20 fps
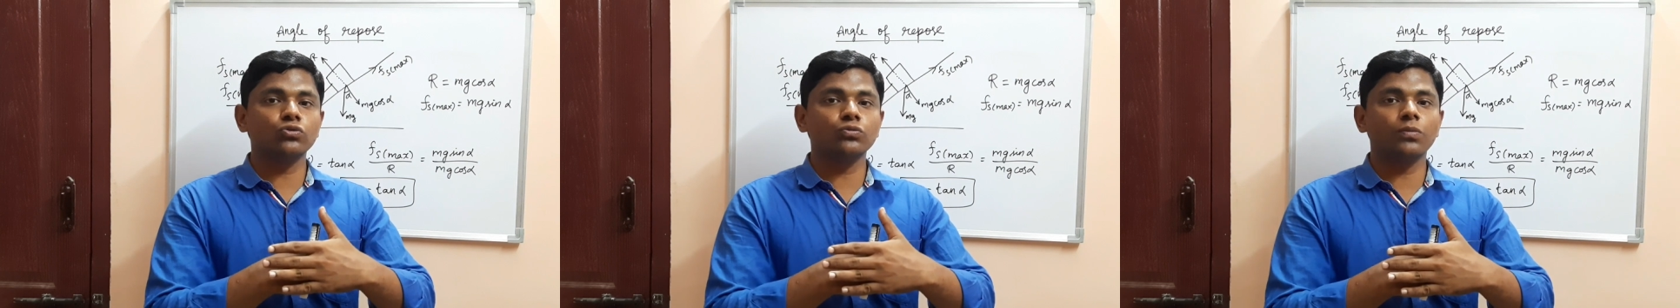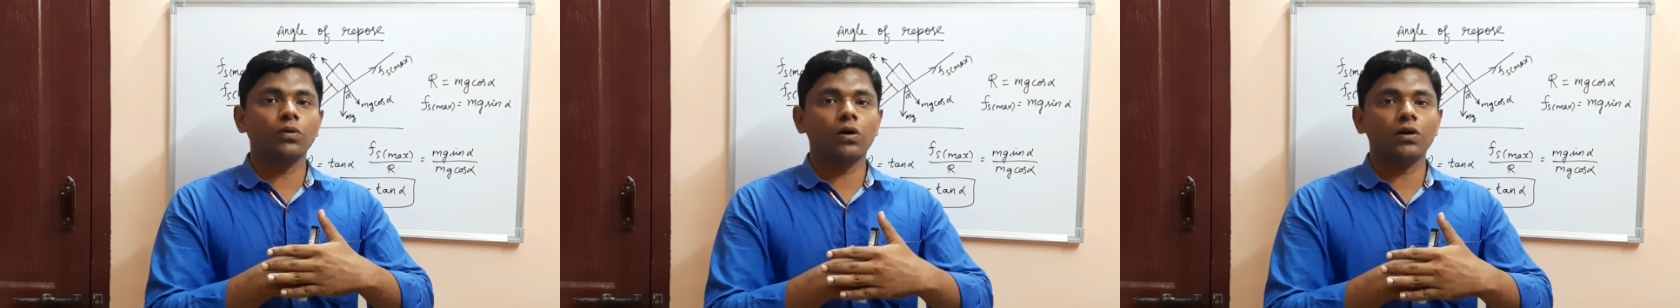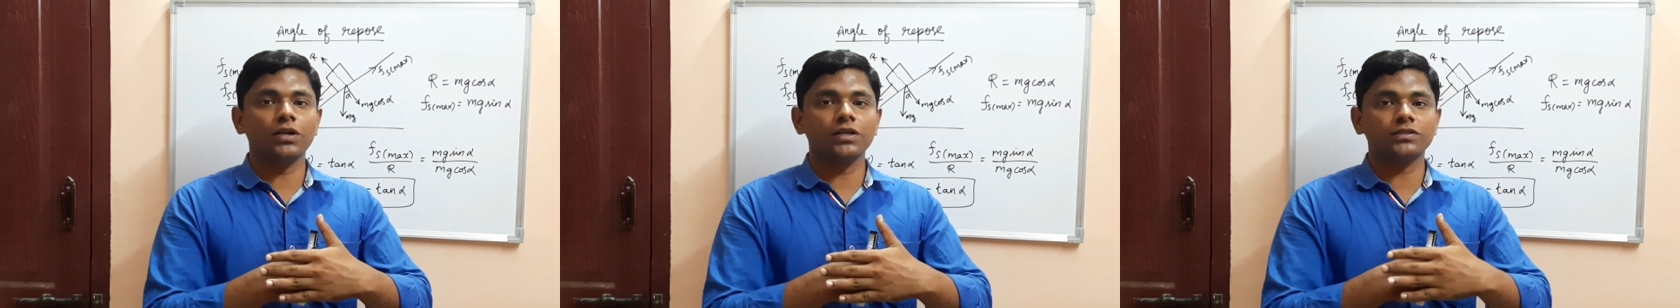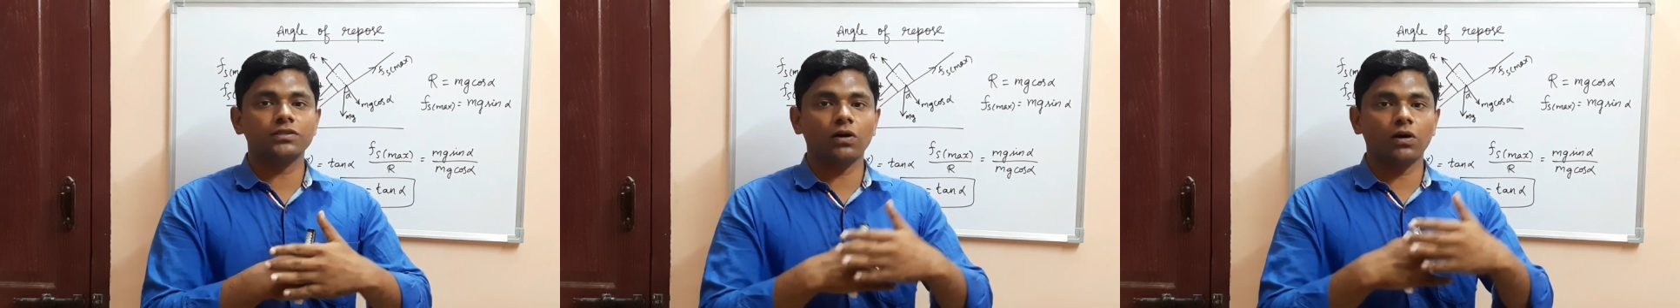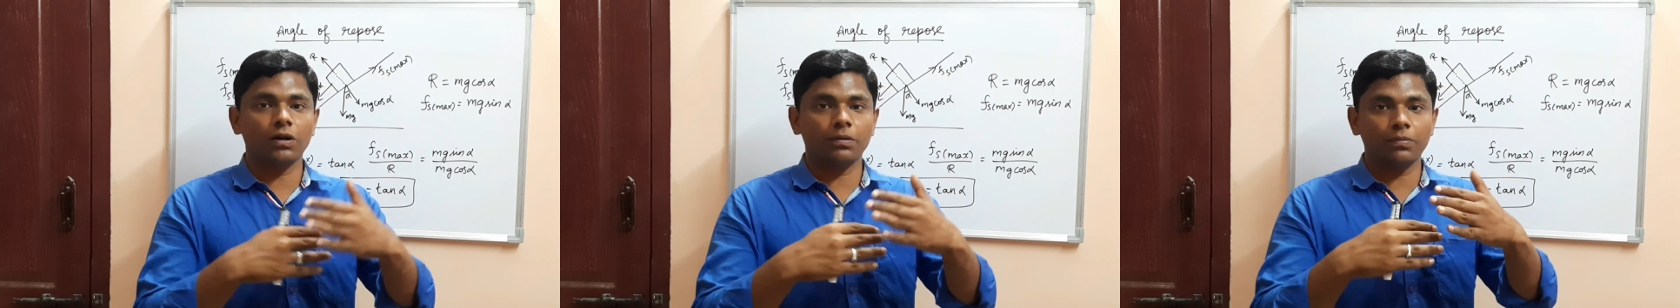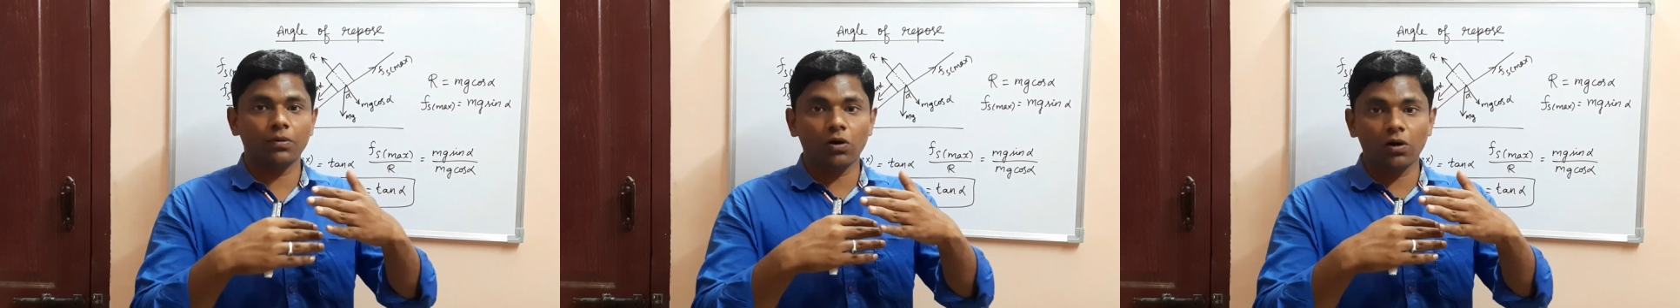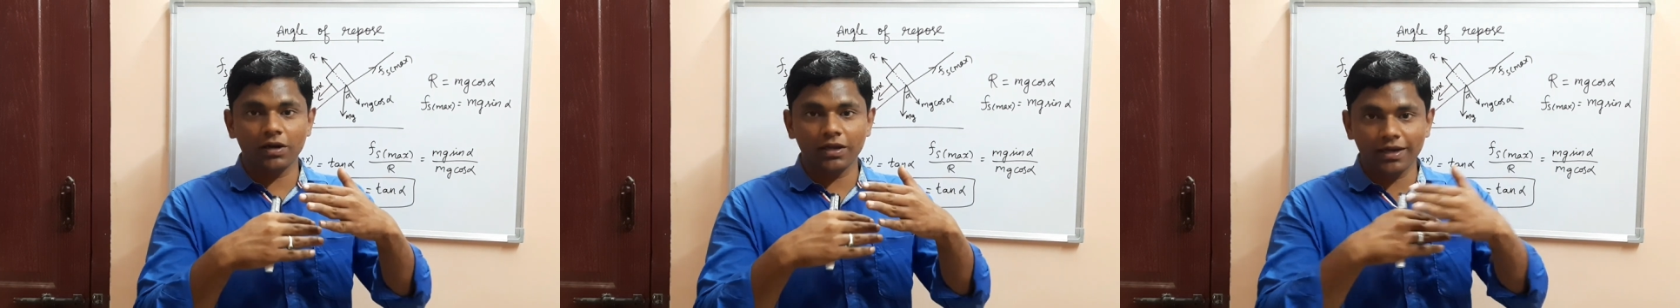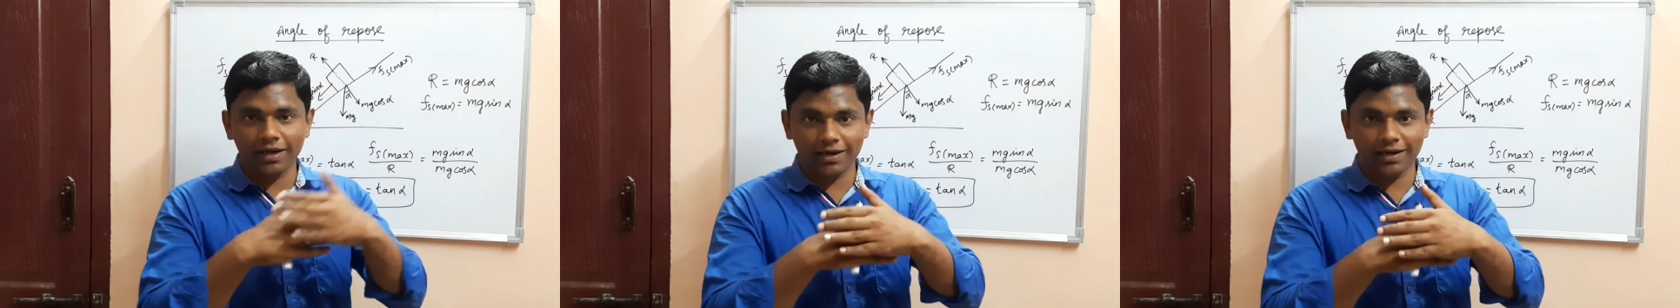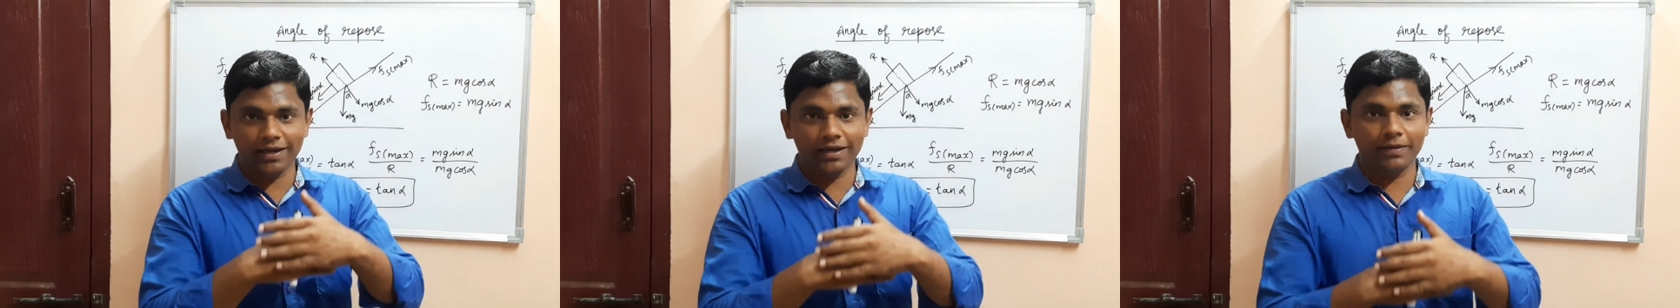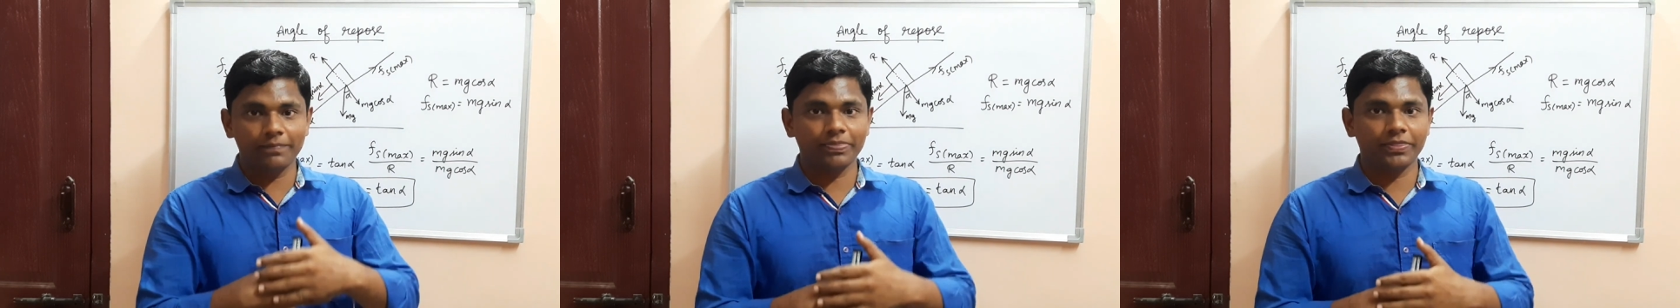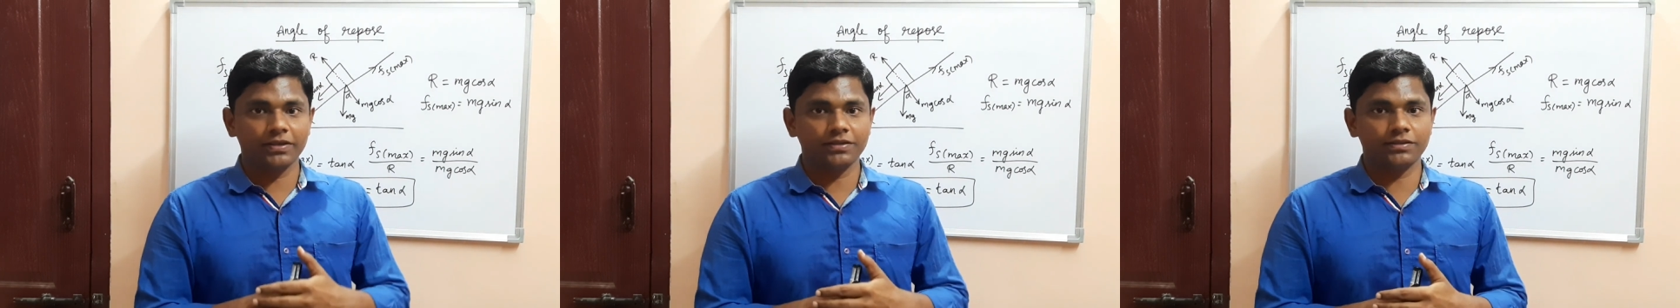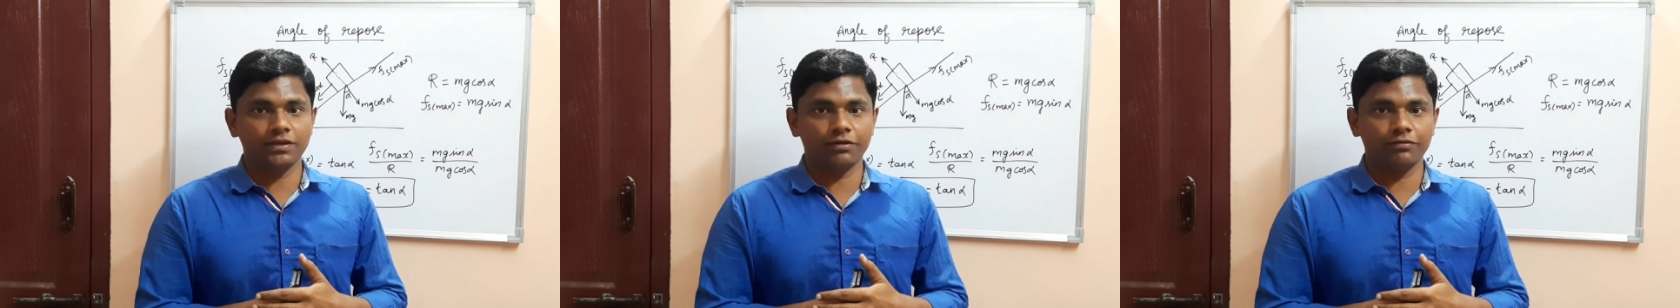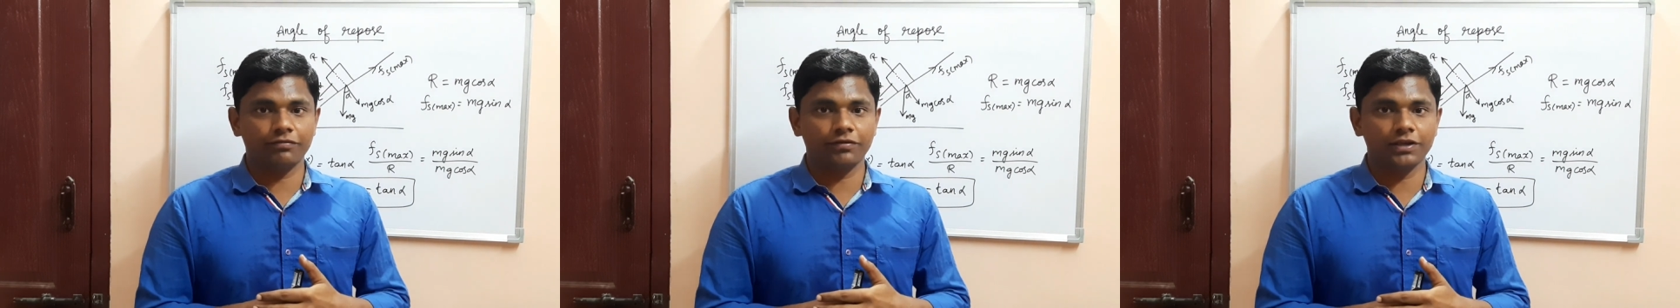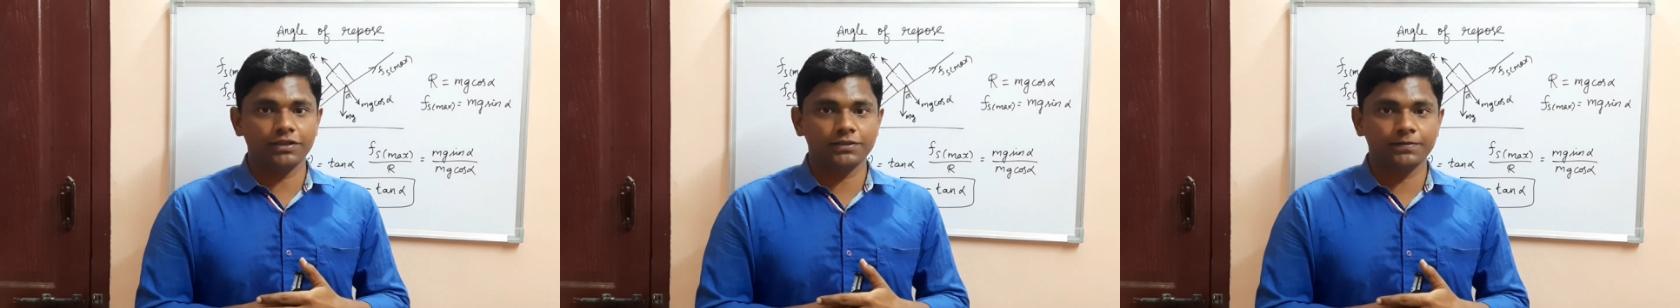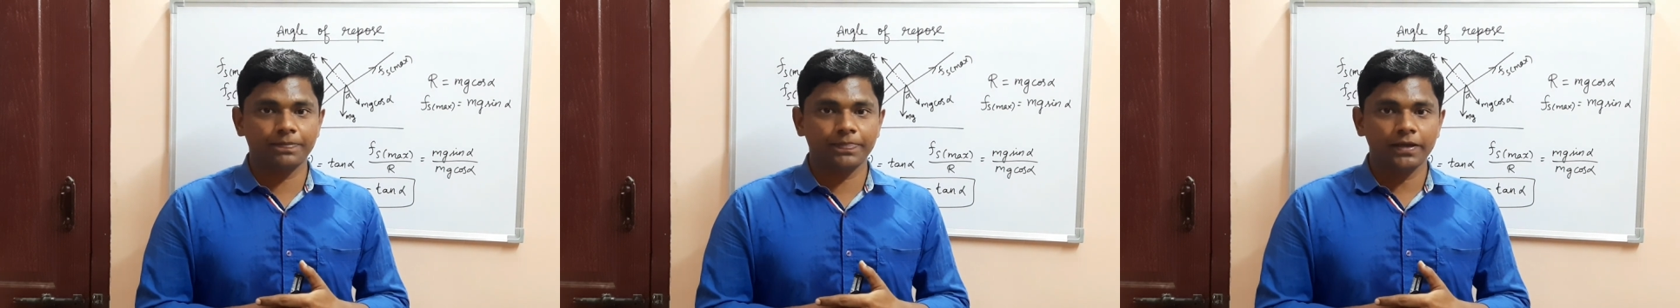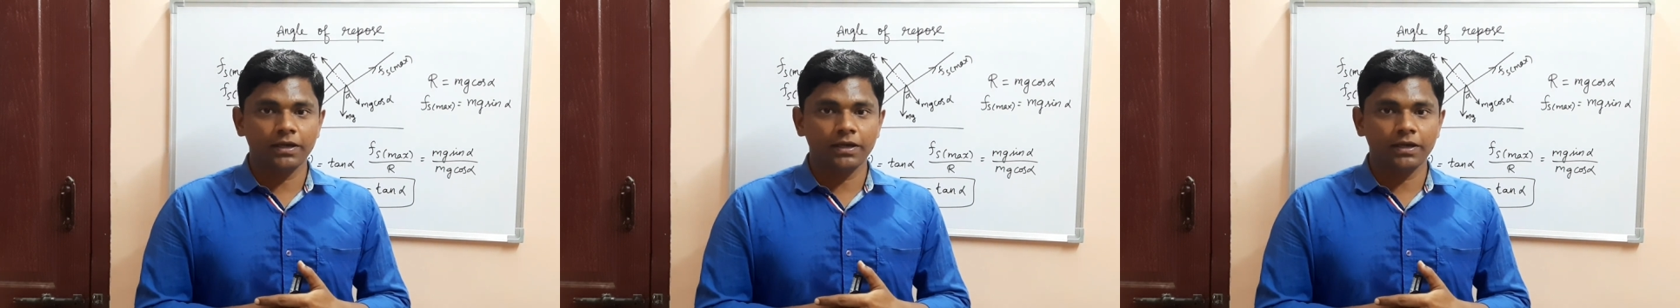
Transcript: bodies or a body and a surface.